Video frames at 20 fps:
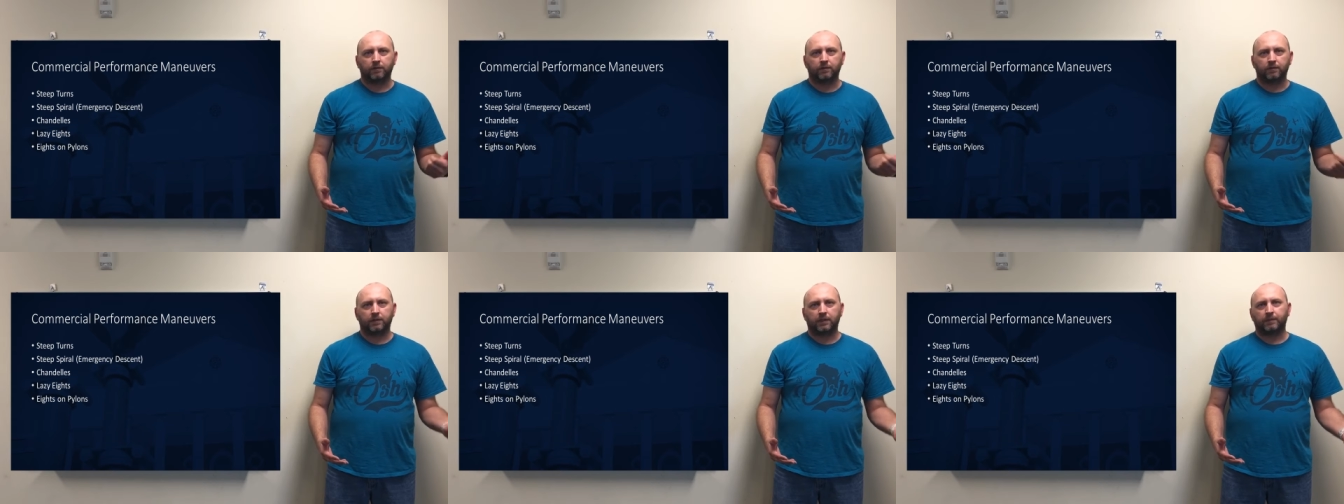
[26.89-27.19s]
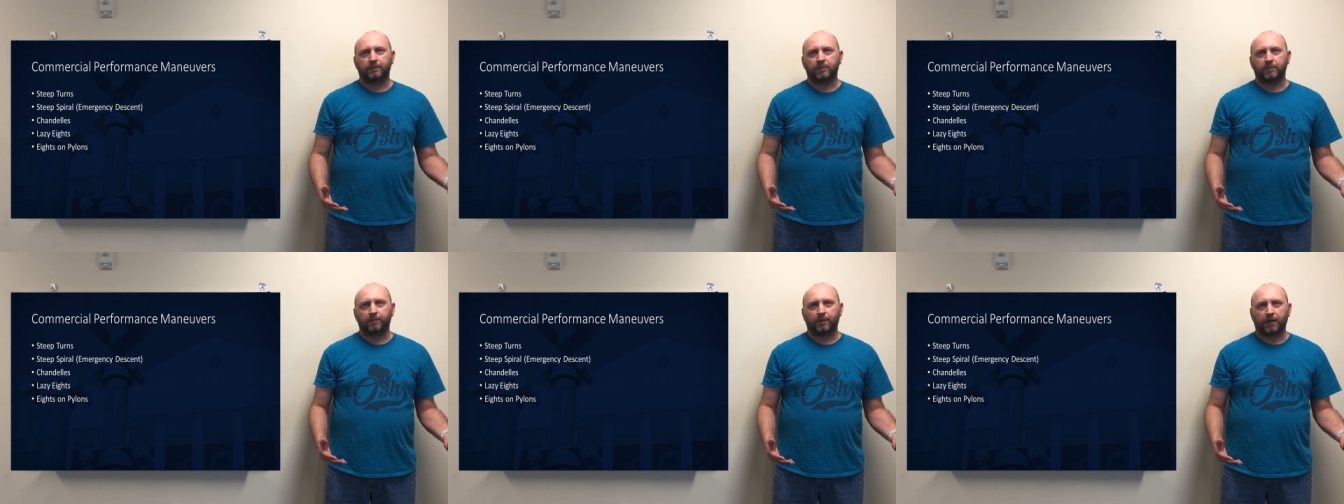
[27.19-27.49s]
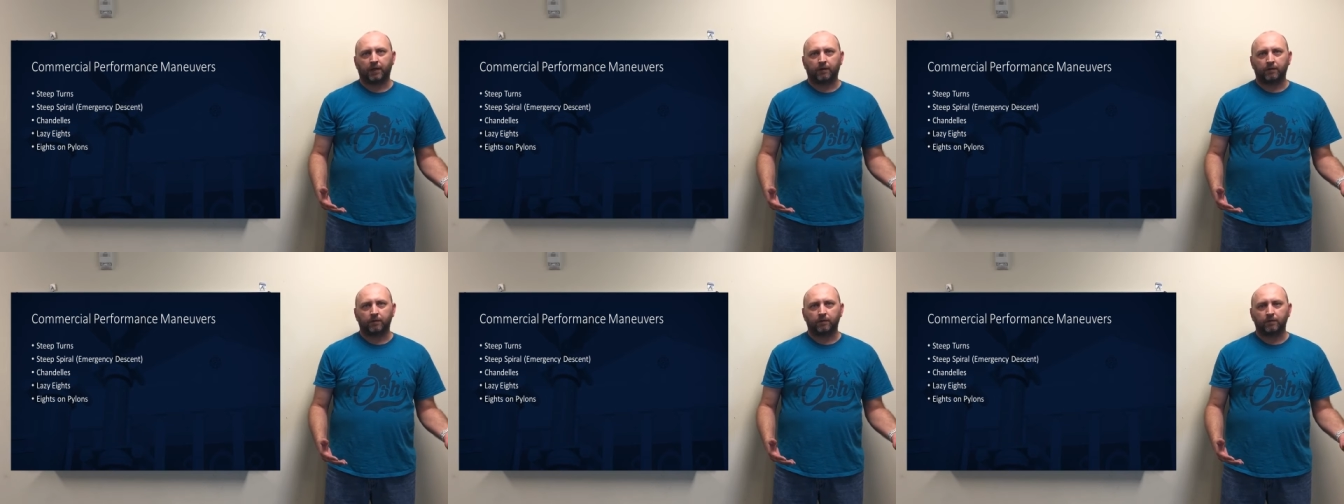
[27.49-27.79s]
steep
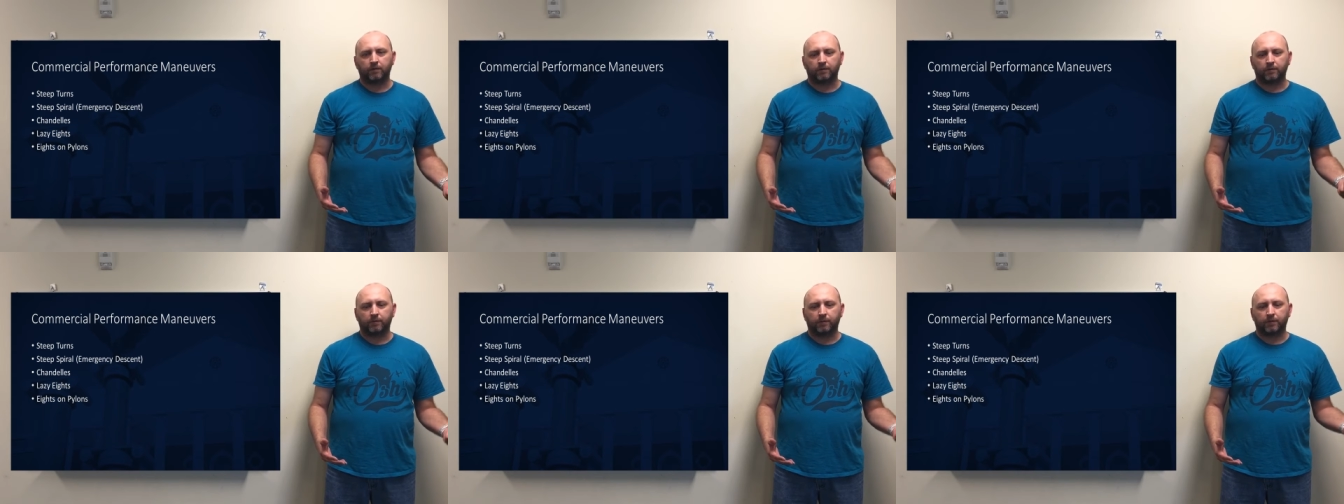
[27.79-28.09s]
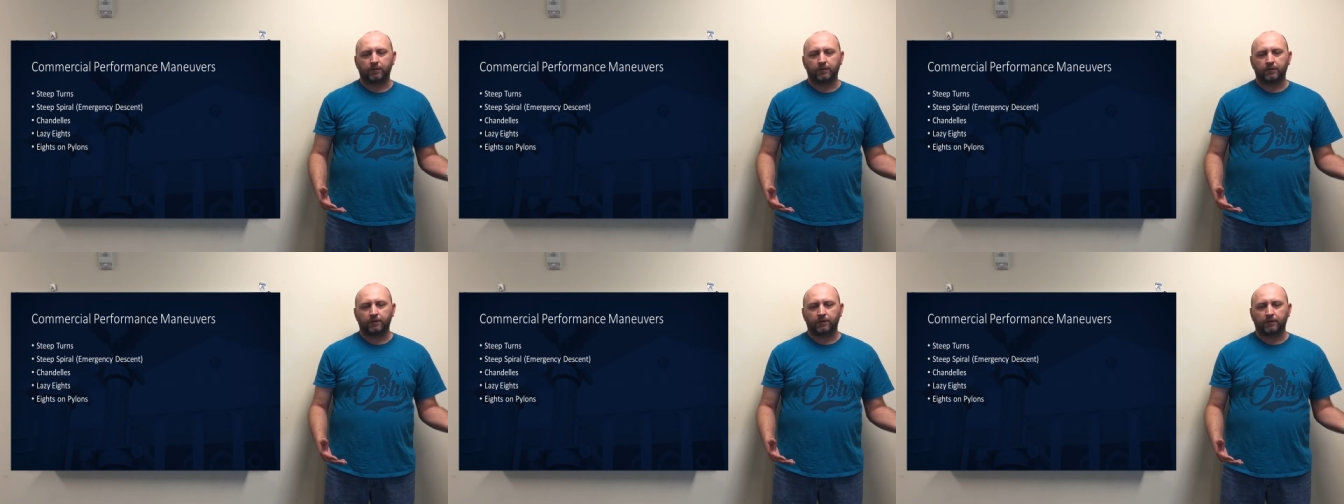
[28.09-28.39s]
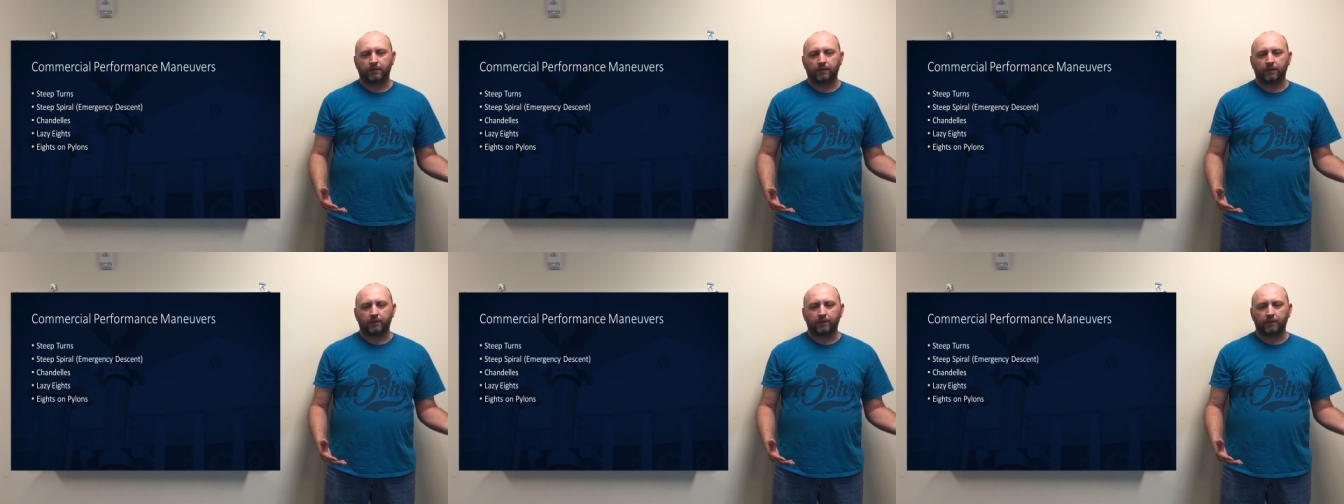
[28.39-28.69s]
spirals or
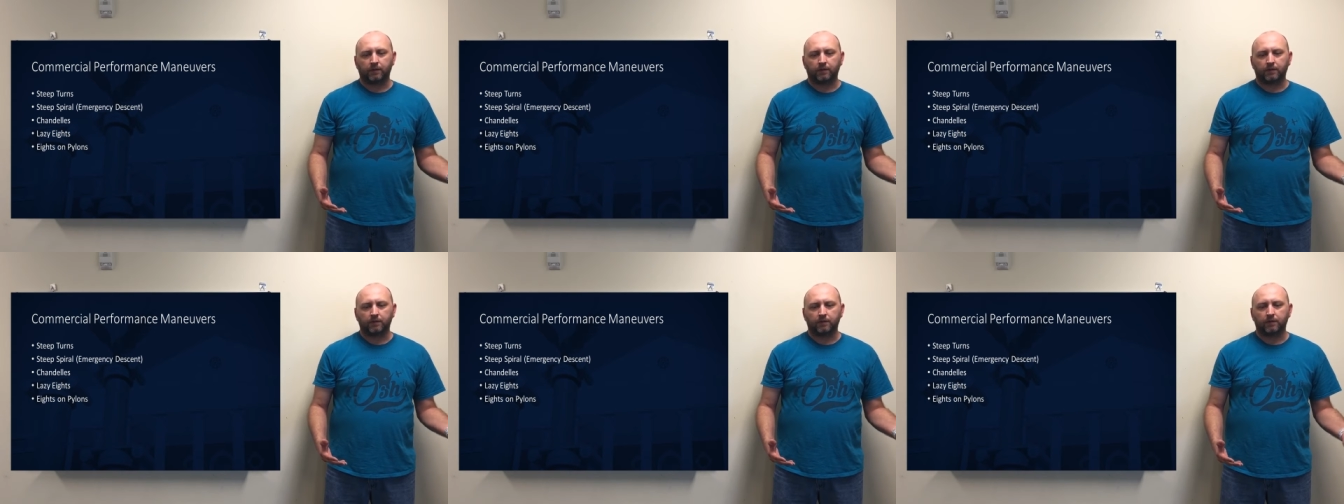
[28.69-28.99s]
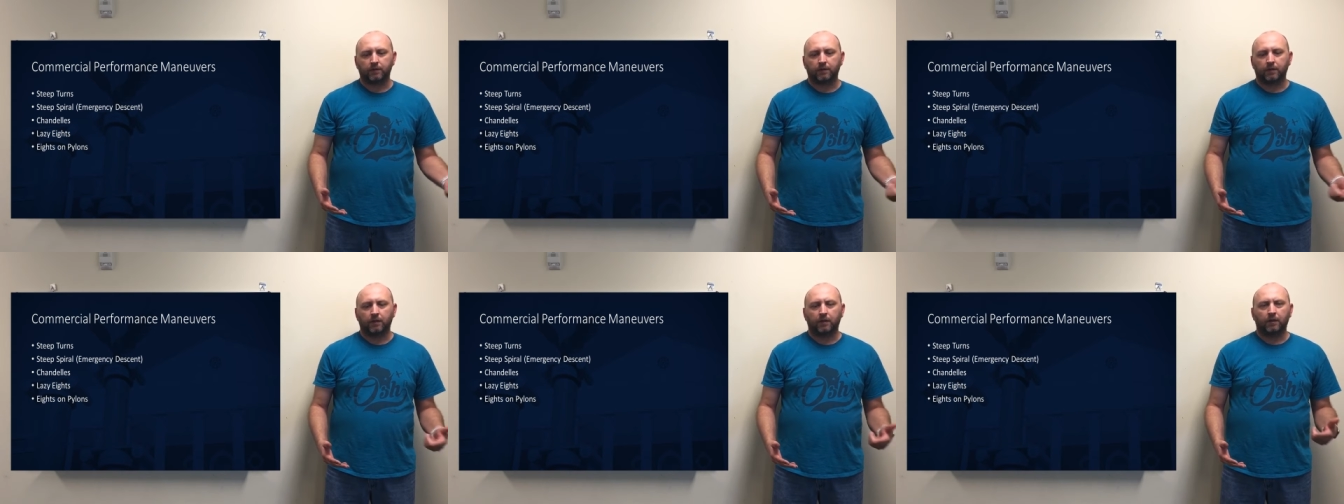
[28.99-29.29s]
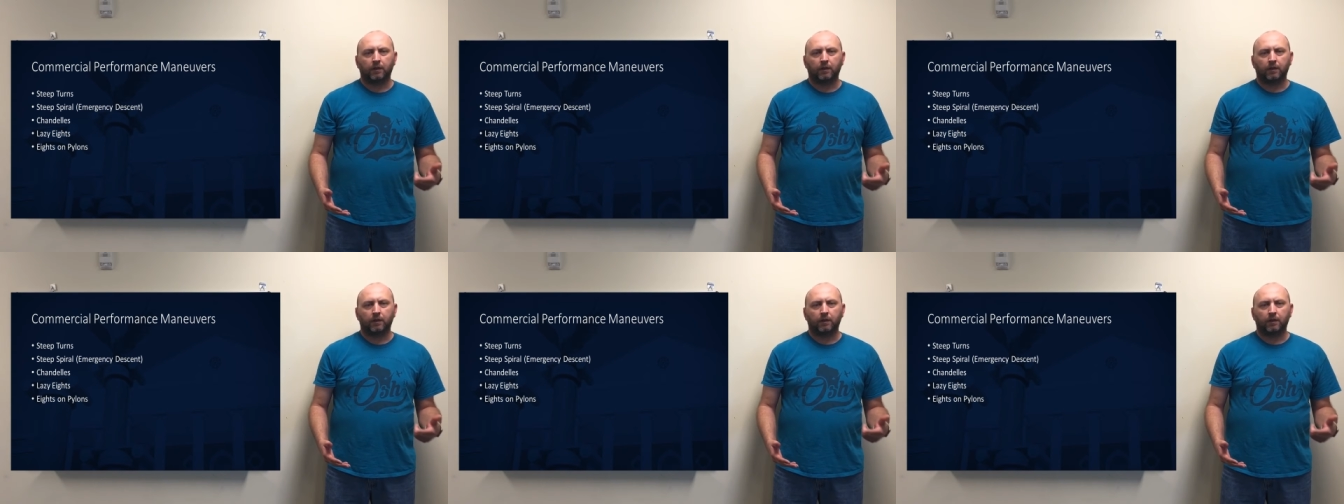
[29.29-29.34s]
emergency descents,